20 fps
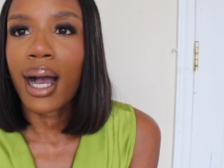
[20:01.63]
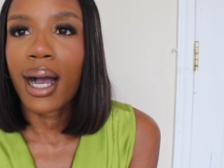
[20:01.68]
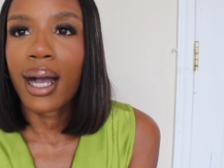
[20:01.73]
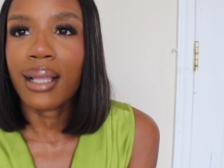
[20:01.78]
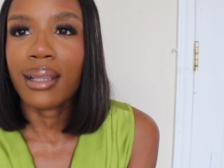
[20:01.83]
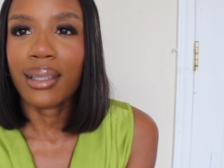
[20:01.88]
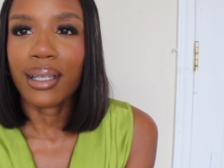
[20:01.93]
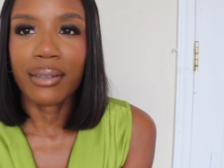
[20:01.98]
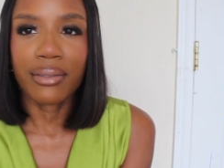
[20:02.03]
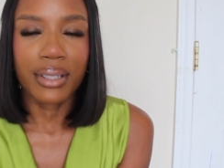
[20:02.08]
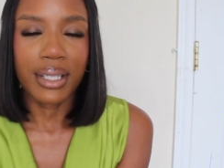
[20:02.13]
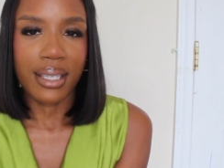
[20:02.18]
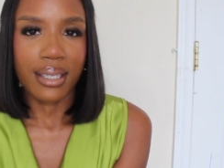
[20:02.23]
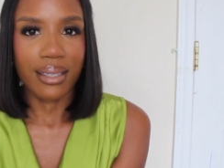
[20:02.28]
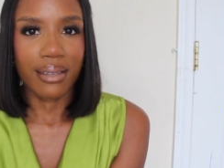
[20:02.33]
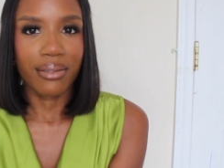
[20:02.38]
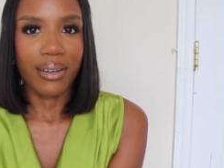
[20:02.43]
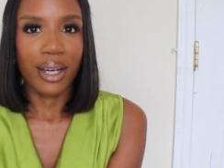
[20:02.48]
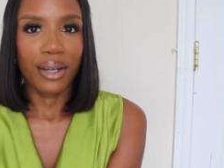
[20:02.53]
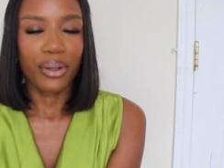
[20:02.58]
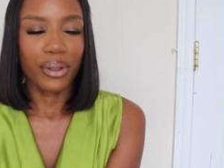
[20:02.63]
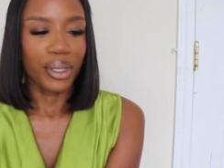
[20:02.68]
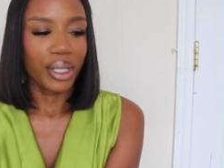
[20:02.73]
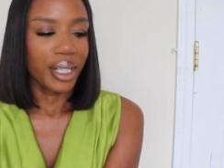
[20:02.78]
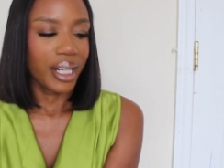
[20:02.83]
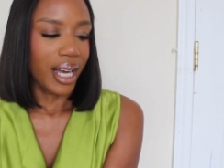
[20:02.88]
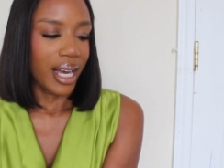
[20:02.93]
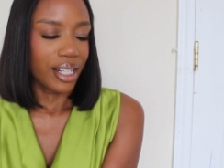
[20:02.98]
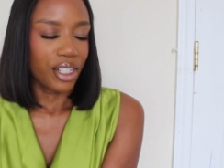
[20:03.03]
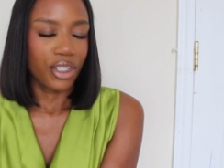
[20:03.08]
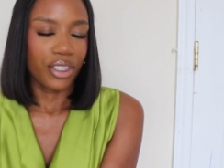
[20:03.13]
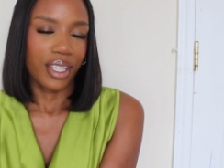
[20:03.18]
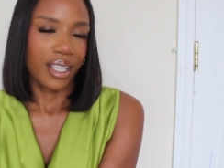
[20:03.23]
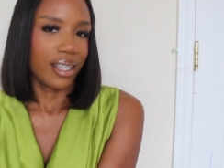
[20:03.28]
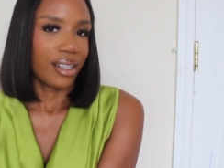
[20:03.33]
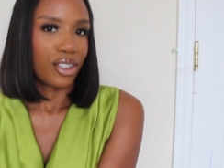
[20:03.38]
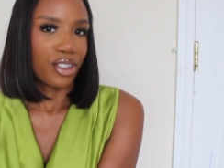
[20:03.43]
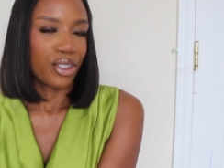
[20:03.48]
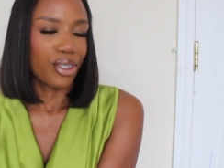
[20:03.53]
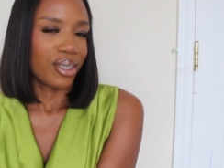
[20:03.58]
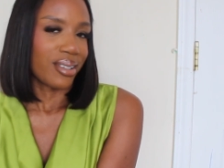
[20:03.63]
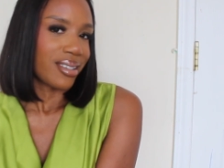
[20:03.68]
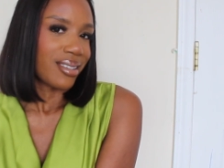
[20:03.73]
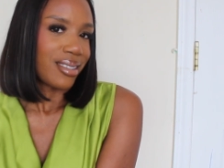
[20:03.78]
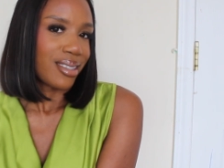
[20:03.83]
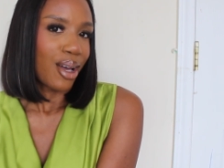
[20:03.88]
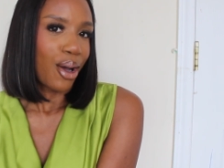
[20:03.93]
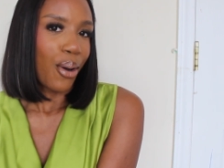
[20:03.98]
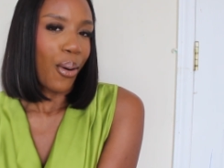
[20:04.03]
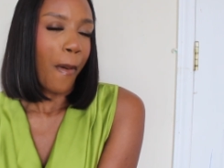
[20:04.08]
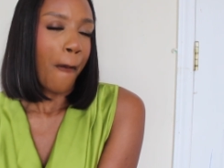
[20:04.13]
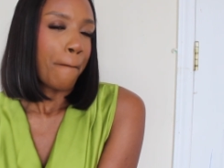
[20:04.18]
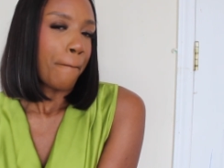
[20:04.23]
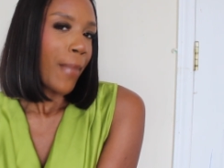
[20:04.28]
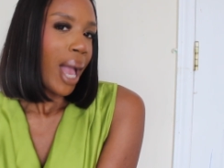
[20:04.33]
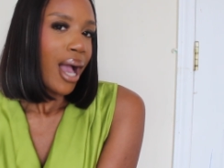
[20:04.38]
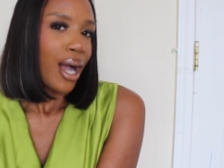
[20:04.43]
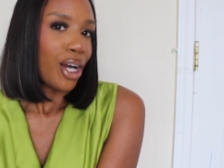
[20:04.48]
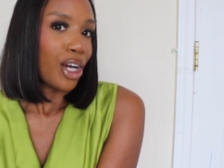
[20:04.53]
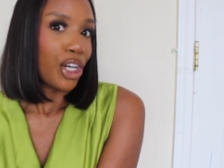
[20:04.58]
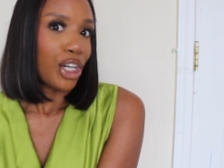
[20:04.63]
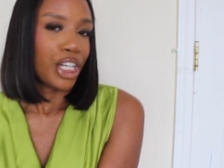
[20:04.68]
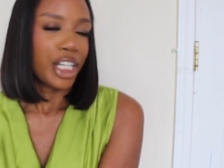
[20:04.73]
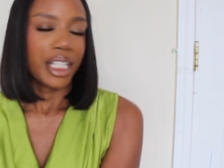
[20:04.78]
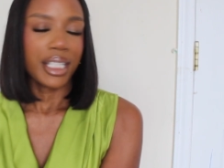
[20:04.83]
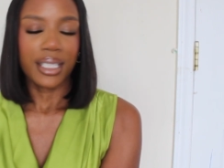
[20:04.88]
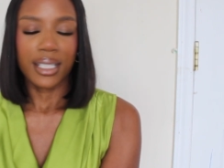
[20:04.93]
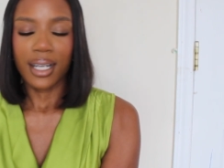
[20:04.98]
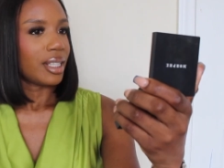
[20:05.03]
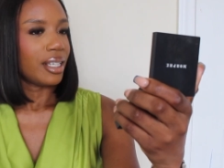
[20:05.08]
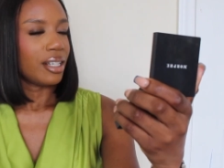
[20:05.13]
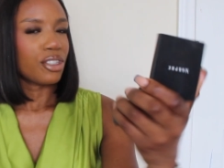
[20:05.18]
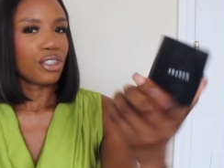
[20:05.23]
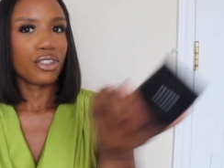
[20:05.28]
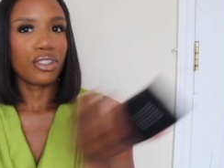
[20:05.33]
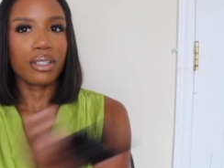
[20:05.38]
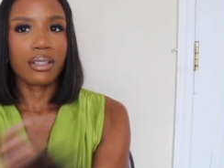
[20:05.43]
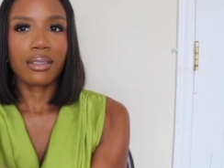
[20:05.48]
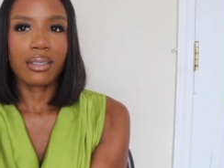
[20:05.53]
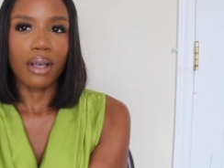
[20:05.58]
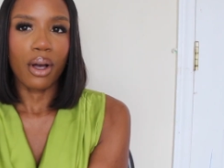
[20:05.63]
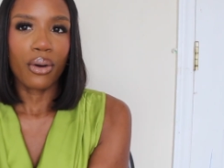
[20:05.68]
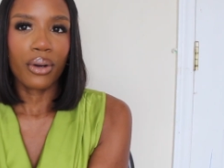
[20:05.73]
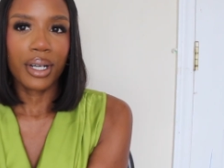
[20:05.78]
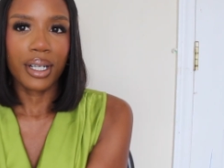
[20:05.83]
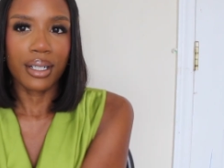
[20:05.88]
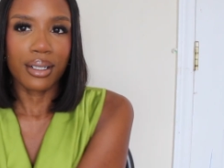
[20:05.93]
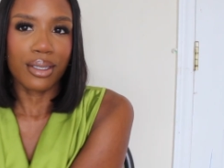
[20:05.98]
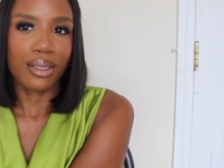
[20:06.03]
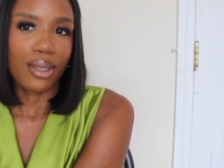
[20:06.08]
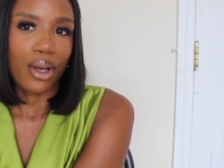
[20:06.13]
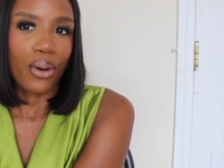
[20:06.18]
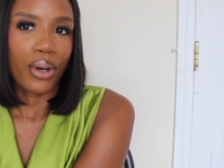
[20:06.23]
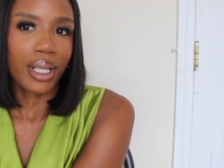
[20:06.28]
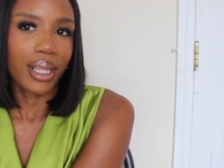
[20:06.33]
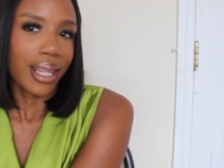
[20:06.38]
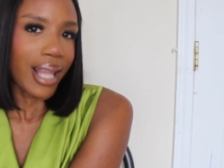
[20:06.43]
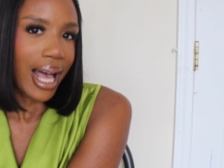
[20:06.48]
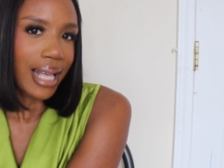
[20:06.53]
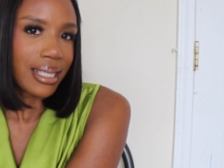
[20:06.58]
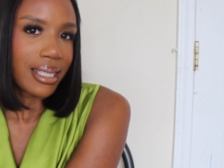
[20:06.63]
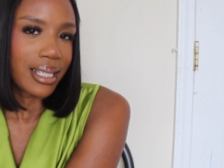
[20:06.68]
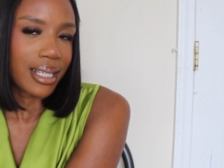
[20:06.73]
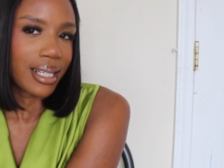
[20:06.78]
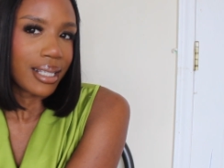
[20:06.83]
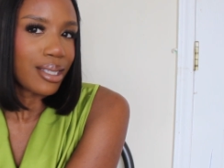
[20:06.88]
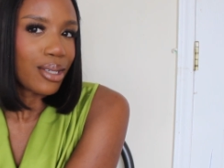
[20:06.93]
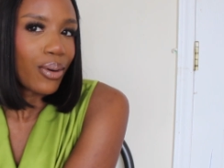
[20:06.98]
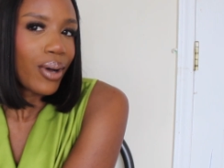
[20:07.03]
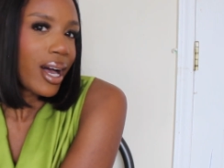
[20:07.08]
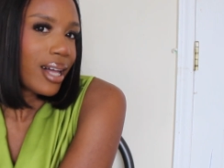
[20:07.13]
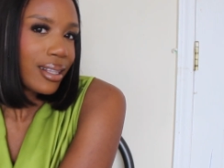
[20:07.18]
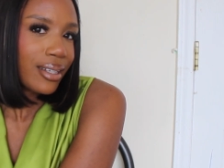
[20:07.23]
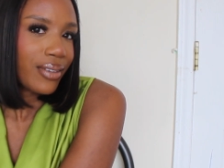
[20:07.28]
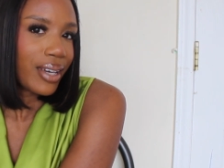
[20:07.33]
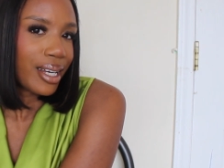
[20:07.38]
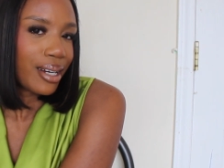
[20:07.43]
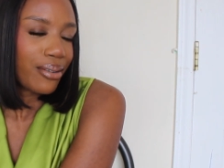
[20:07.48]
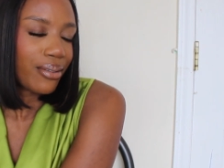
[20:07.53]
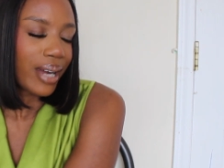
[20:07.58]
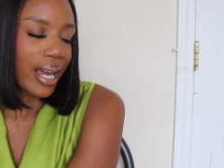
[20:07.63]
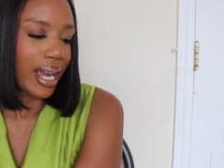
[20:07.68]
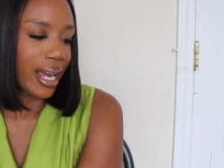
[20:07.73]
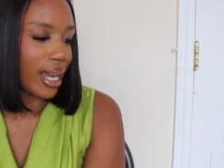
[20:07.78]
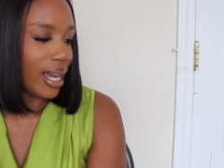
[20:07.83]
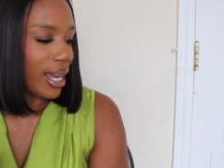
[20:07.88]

I love this as a final look. I just think it just looks so good. I think it just looks so good and so classy. It's so elevated, right?